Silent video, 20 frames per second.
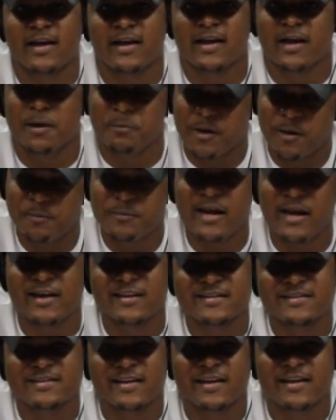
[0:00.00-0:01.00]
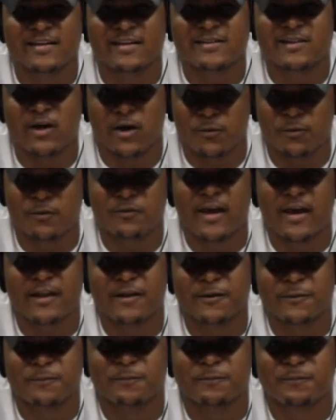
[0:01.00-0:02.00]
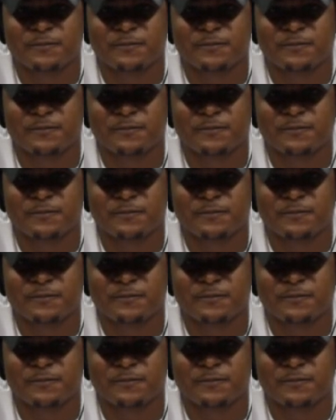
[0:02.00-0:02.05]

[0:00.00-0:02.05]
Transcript: Coming up next, talking with Caleb.